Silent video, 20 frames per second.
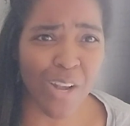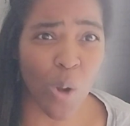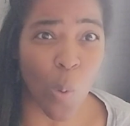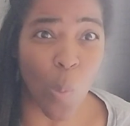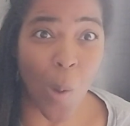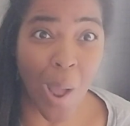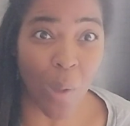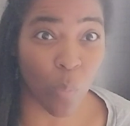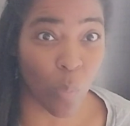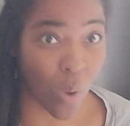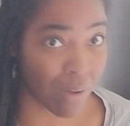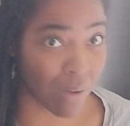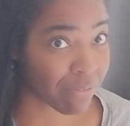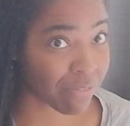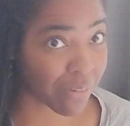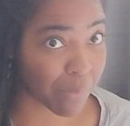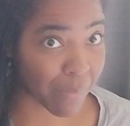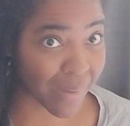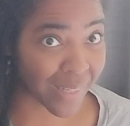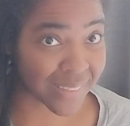I want for
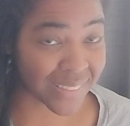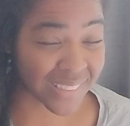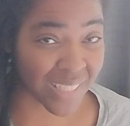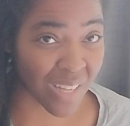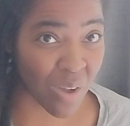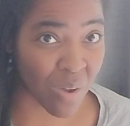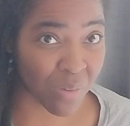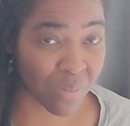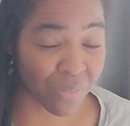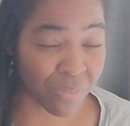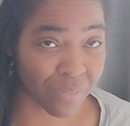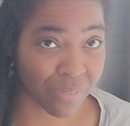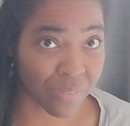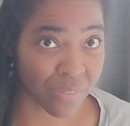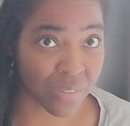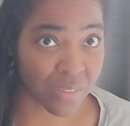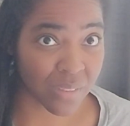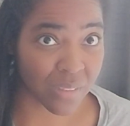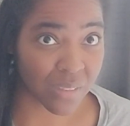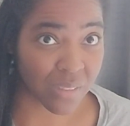myself,
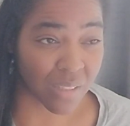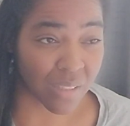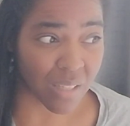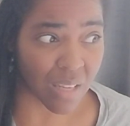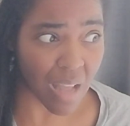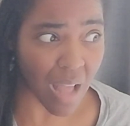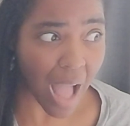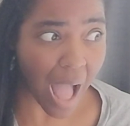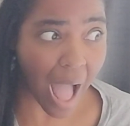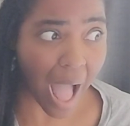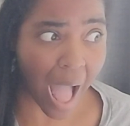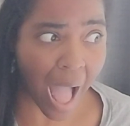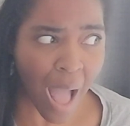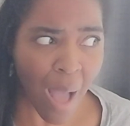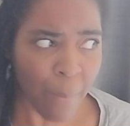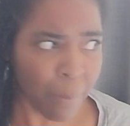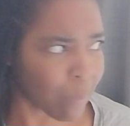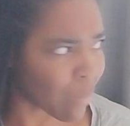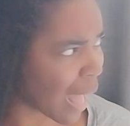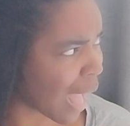
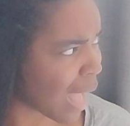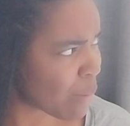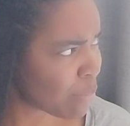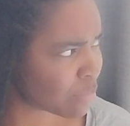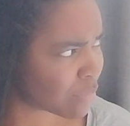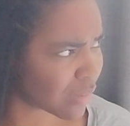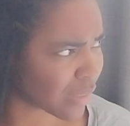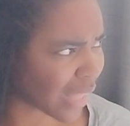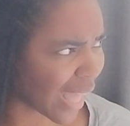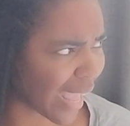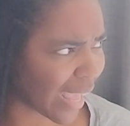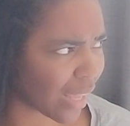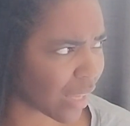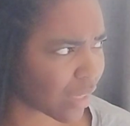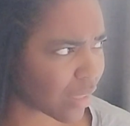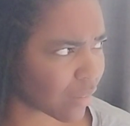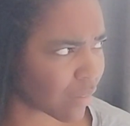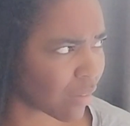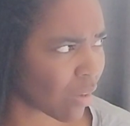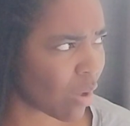I'm like,
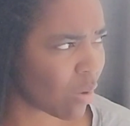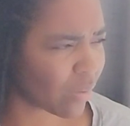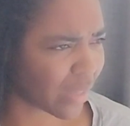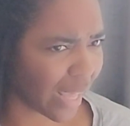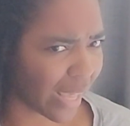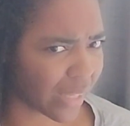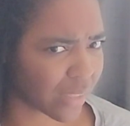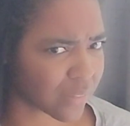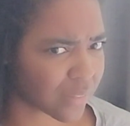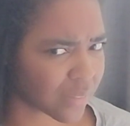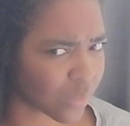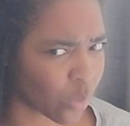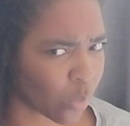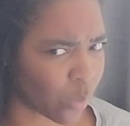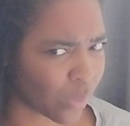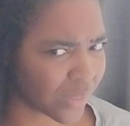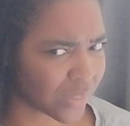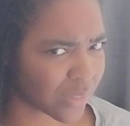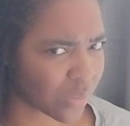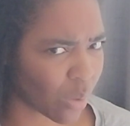okay, so
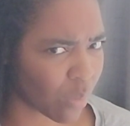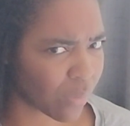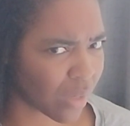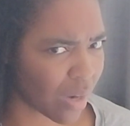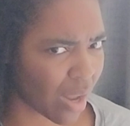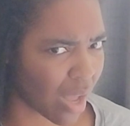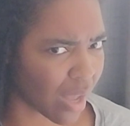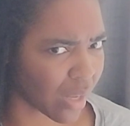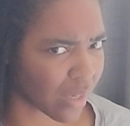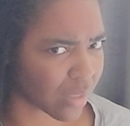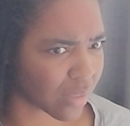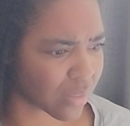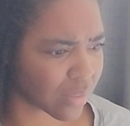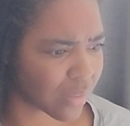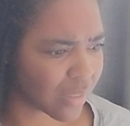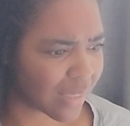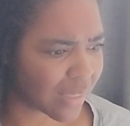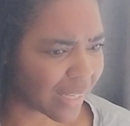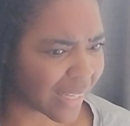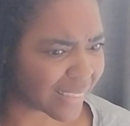what's going on?
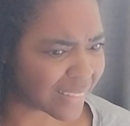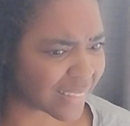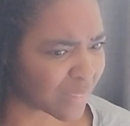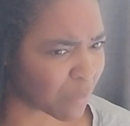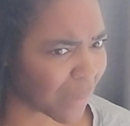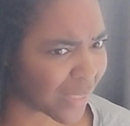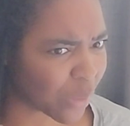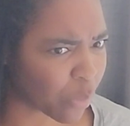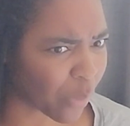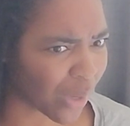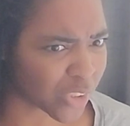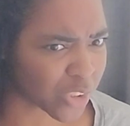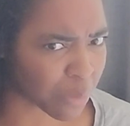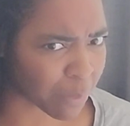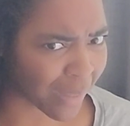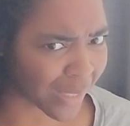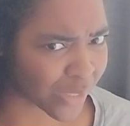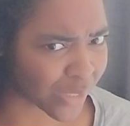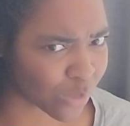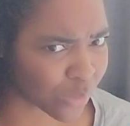Is somebody watching my
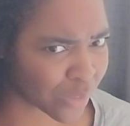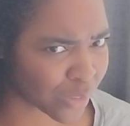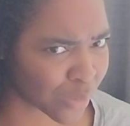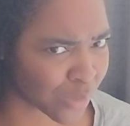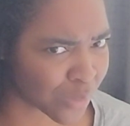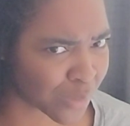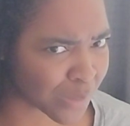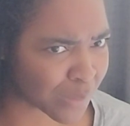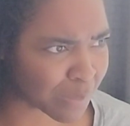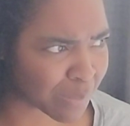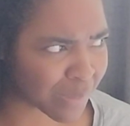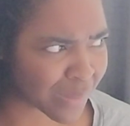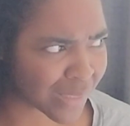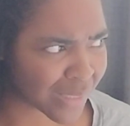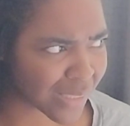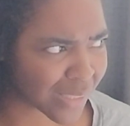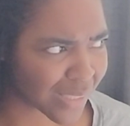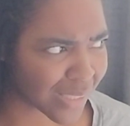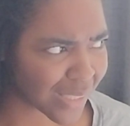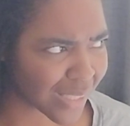YouTube?
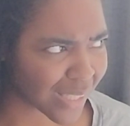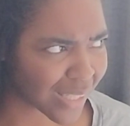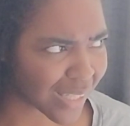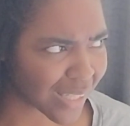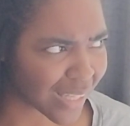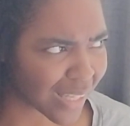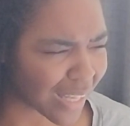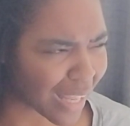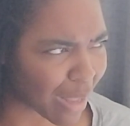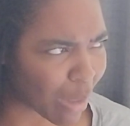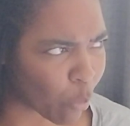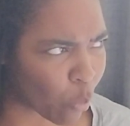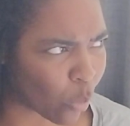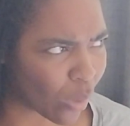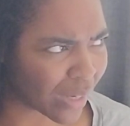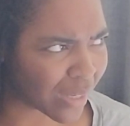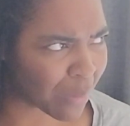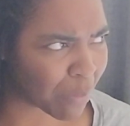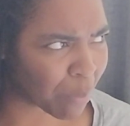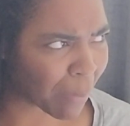What
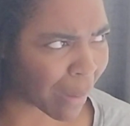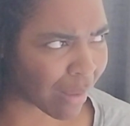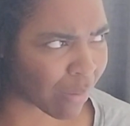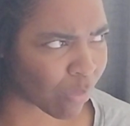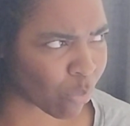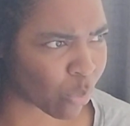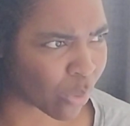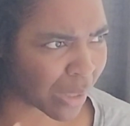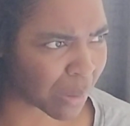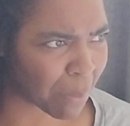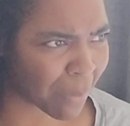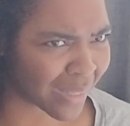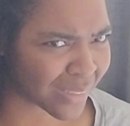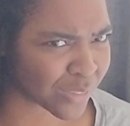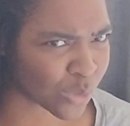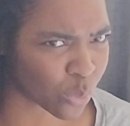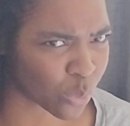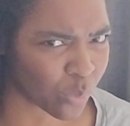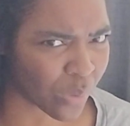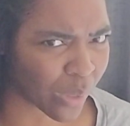am I
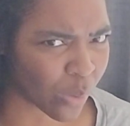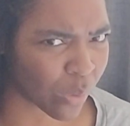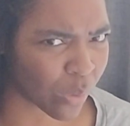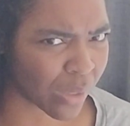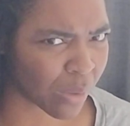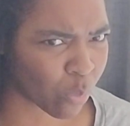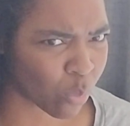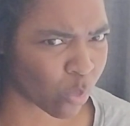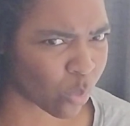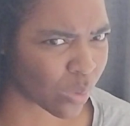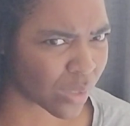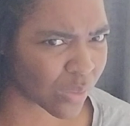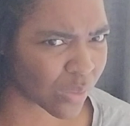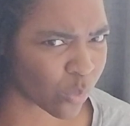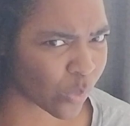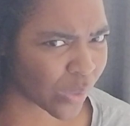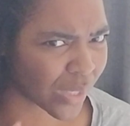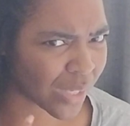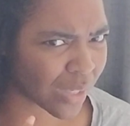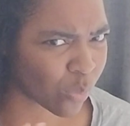doing? What
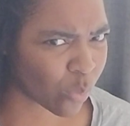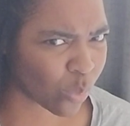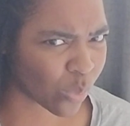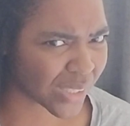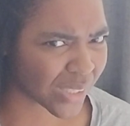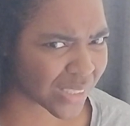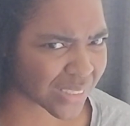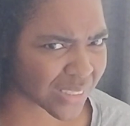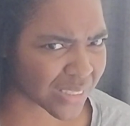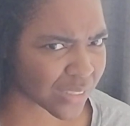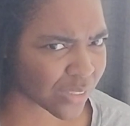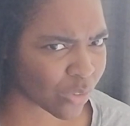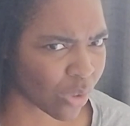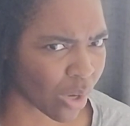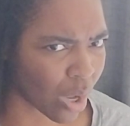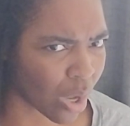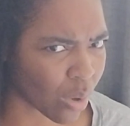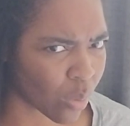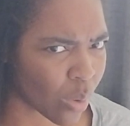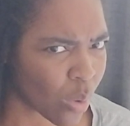is,
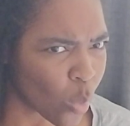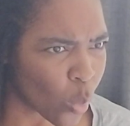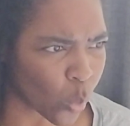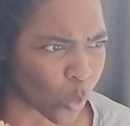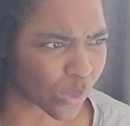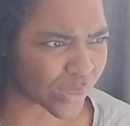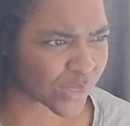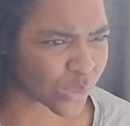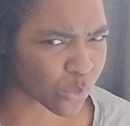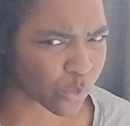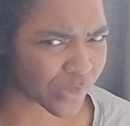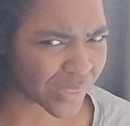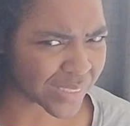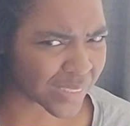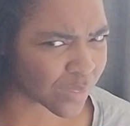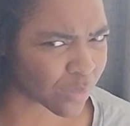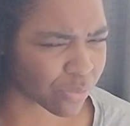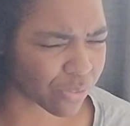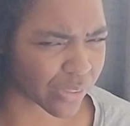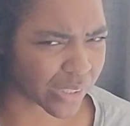what's the reason
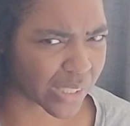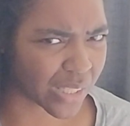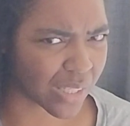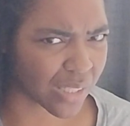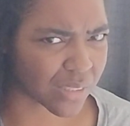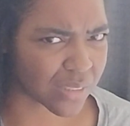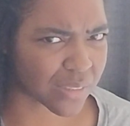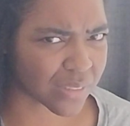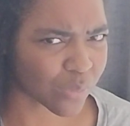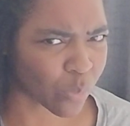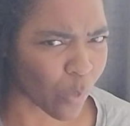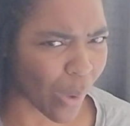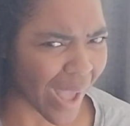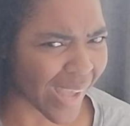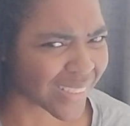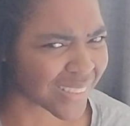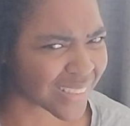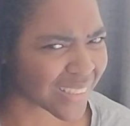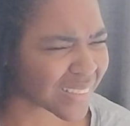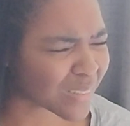for this? Why is
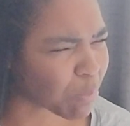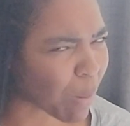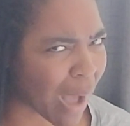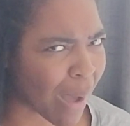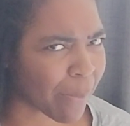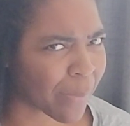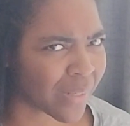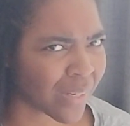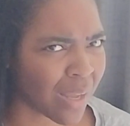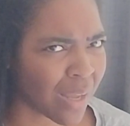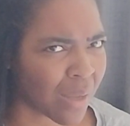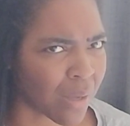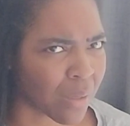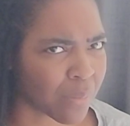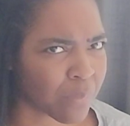this popping up?